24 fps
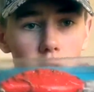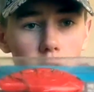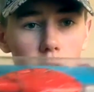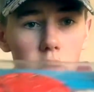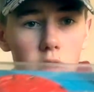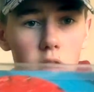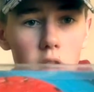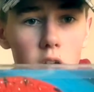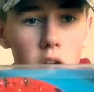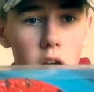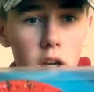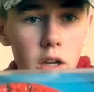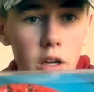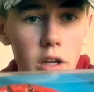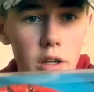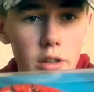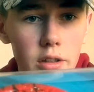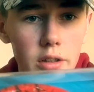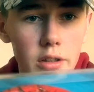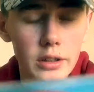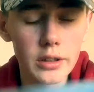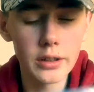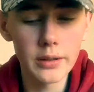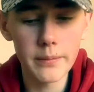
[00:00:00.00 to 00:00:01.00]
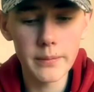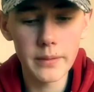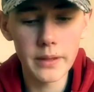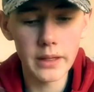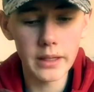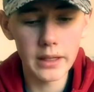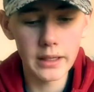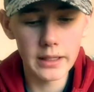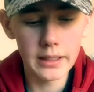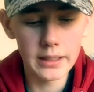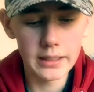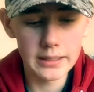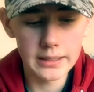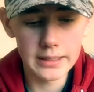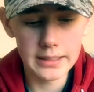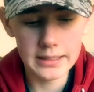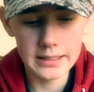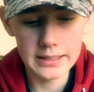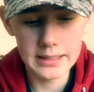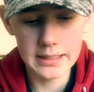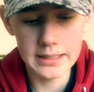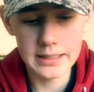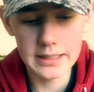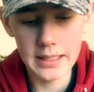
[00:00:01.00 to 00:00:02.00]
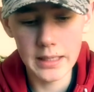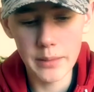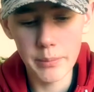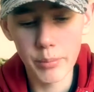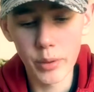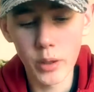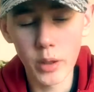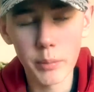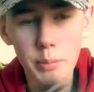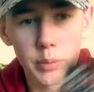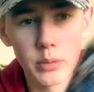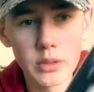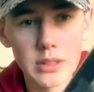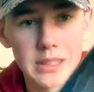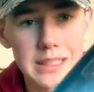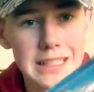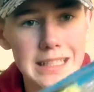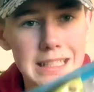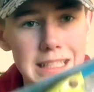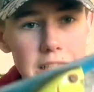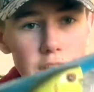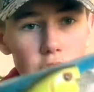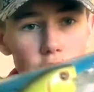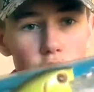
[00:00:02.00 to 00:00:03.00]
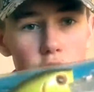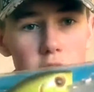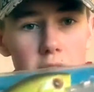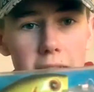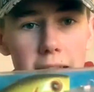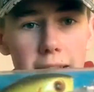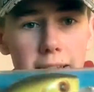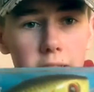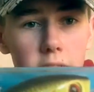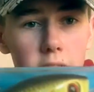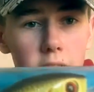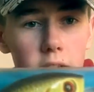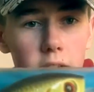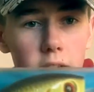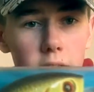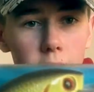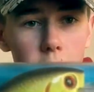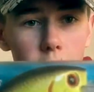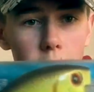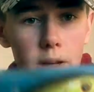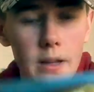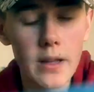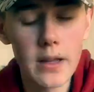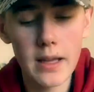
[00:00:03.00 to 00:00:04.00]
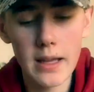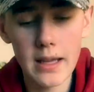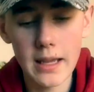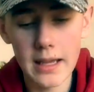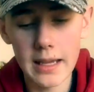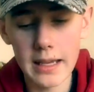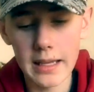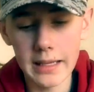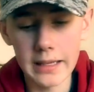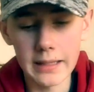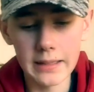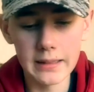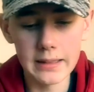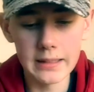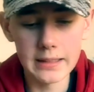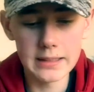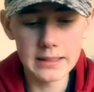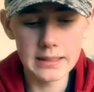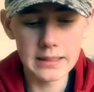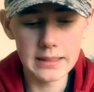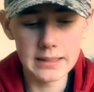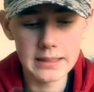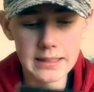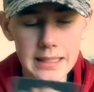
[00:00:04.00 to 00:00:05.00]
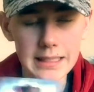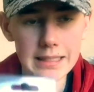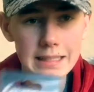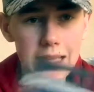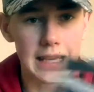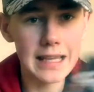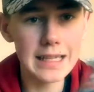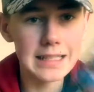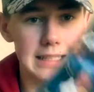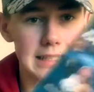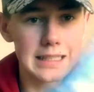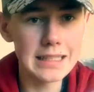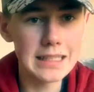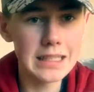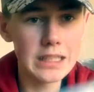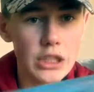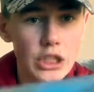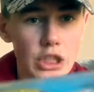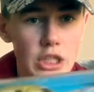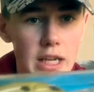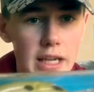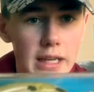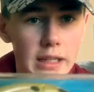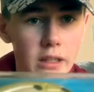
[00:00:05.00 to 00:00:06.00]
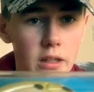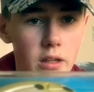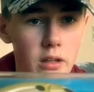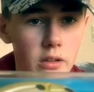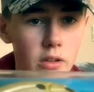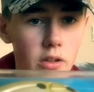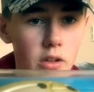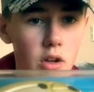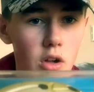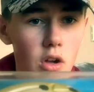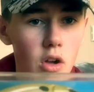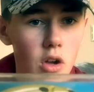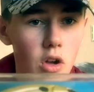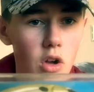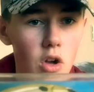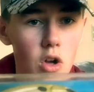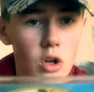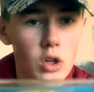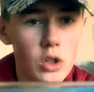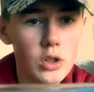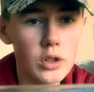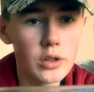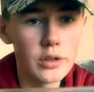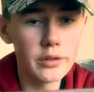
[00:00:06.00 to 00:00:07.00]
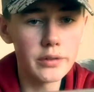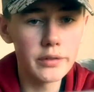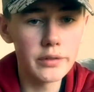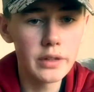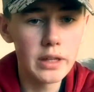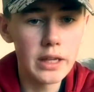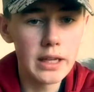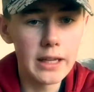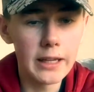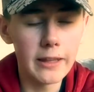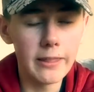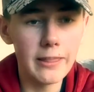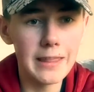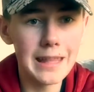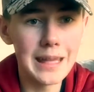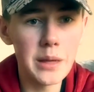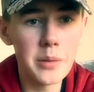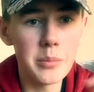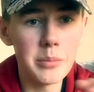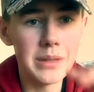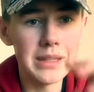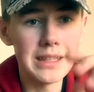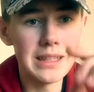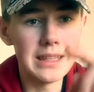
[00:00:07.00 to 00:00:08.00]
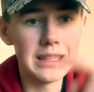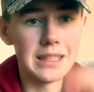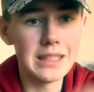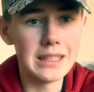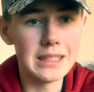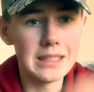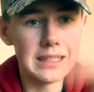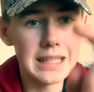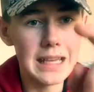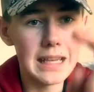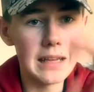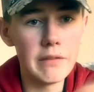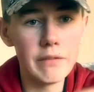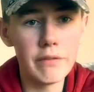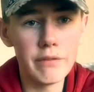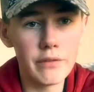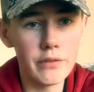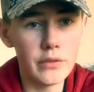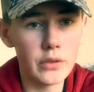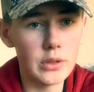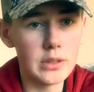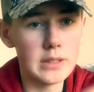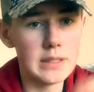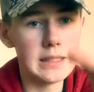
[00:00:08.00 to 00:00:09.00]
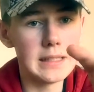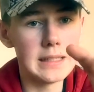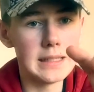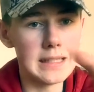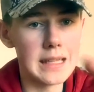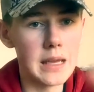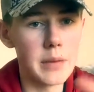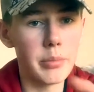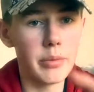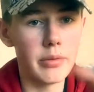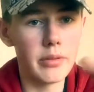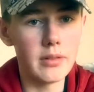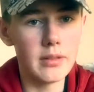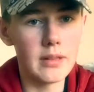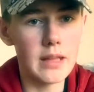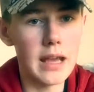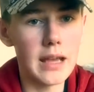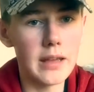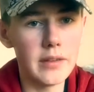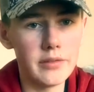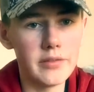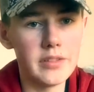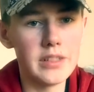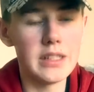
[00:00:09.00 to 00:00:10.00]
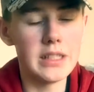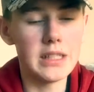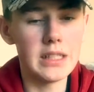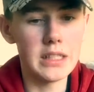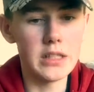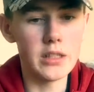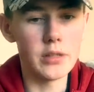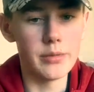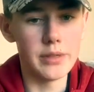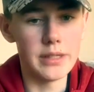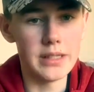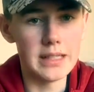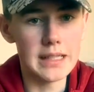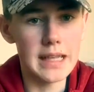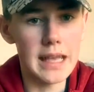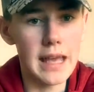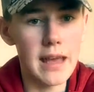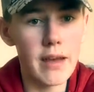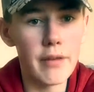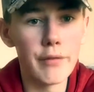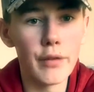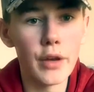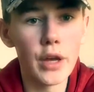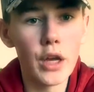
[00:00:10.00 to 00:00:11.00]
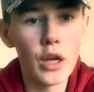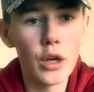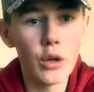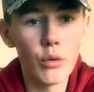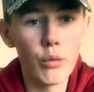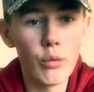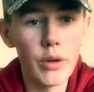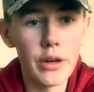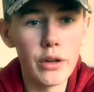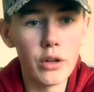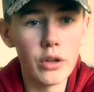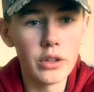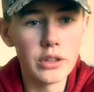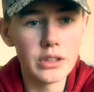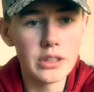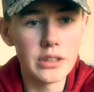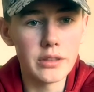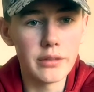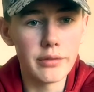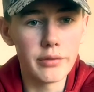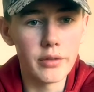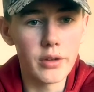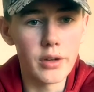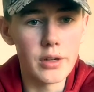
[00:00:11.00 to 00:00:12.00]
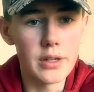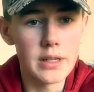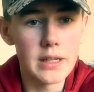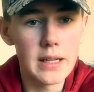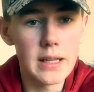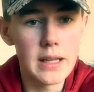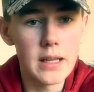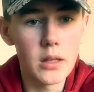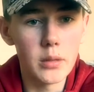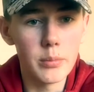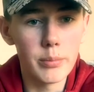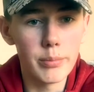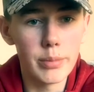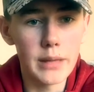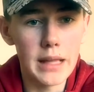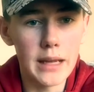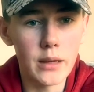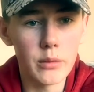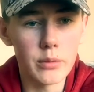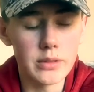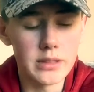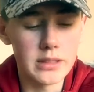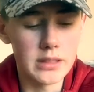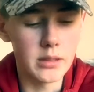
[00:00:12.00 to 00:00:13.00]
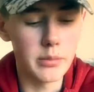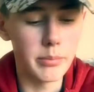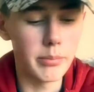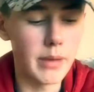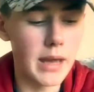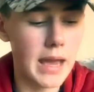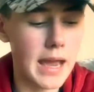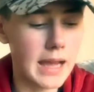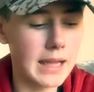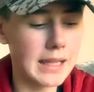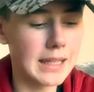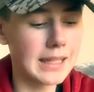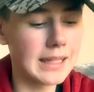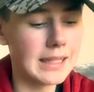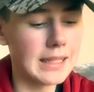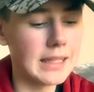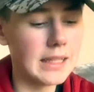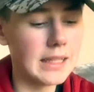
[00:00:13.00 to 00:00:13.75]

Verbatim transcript: craw color. This is a purple sea shad color. And this is a Tennessee shad color. All of them in the 10 foot depth diving series have red hooks in the front, black ones in the back.